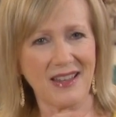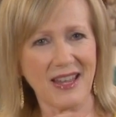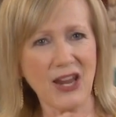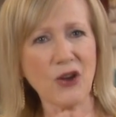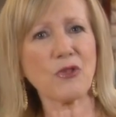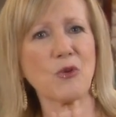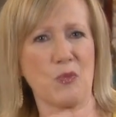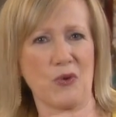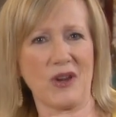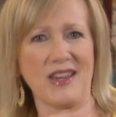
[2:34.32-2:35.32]
Hear the
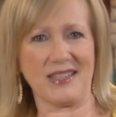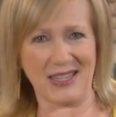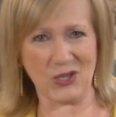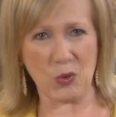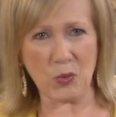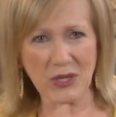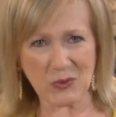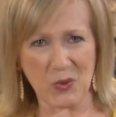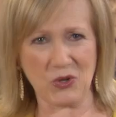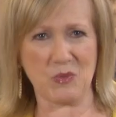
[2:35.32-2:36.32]
breeze as it
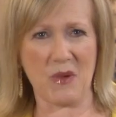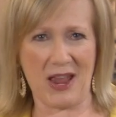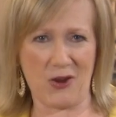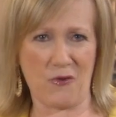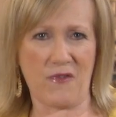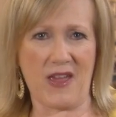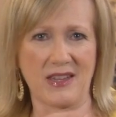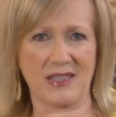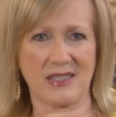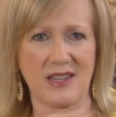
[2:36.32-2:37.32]
whispers by your
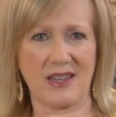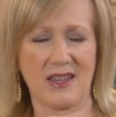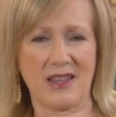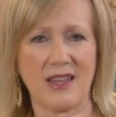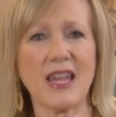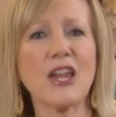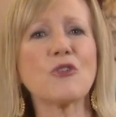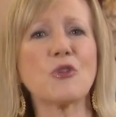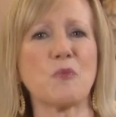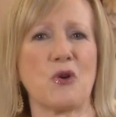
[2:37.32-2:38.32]
face. Hear
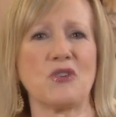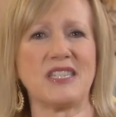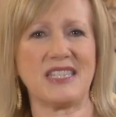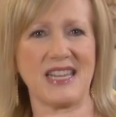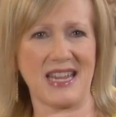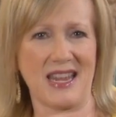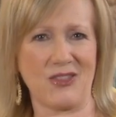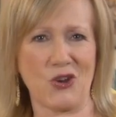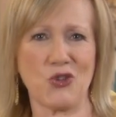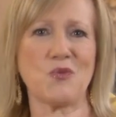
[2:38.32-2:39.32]
the birds singing
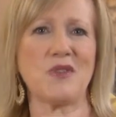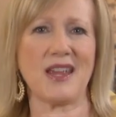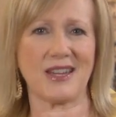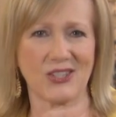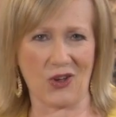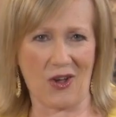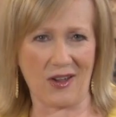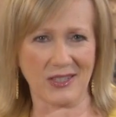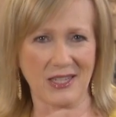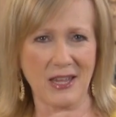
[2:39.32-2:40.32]
their unique
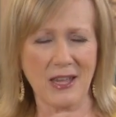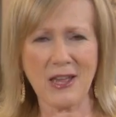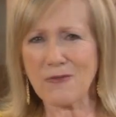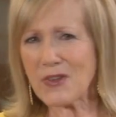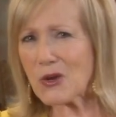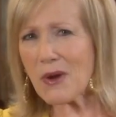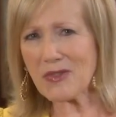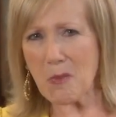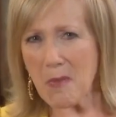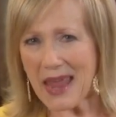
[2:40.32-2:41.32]
songs. Figure out
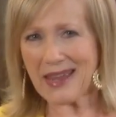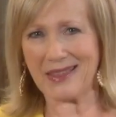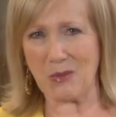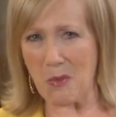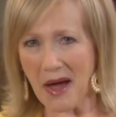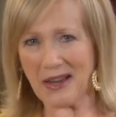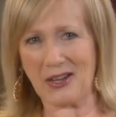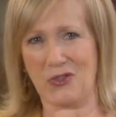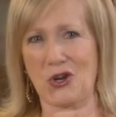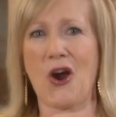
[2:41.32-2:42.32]
the make and the model
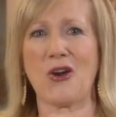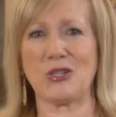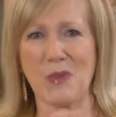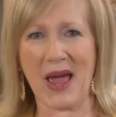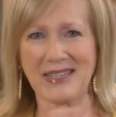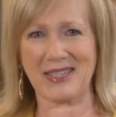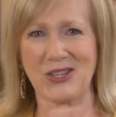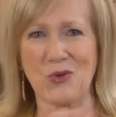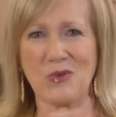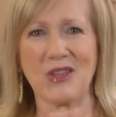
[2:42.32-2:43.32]
of the cars passing
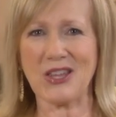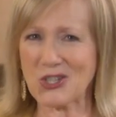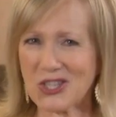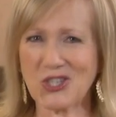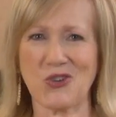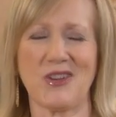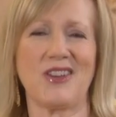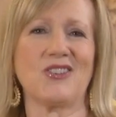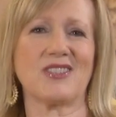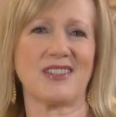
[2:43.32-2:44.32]
you with just your
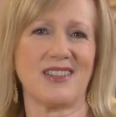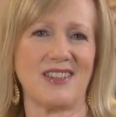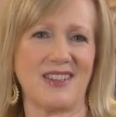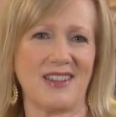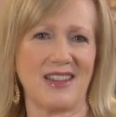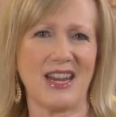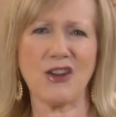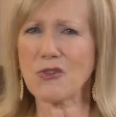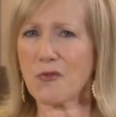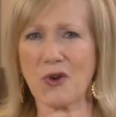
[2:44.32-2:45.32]
ears.
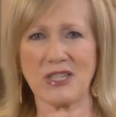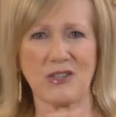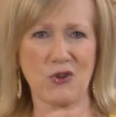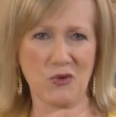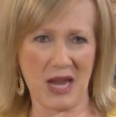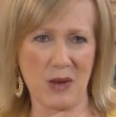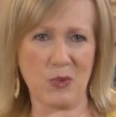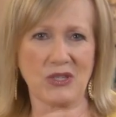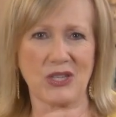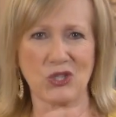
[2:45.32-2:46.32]
Hear the voice of your
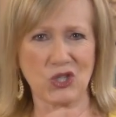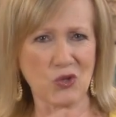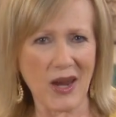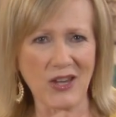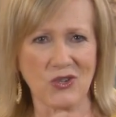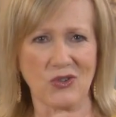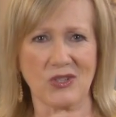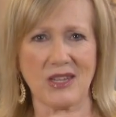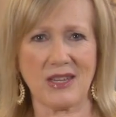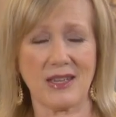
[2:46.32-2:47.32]
neighbors and
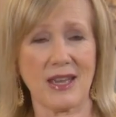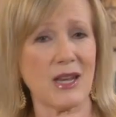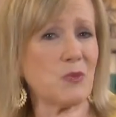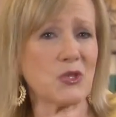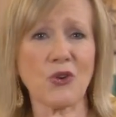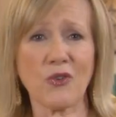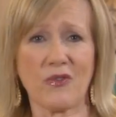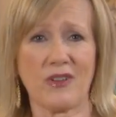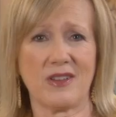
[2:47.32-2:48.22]
strangers and observe.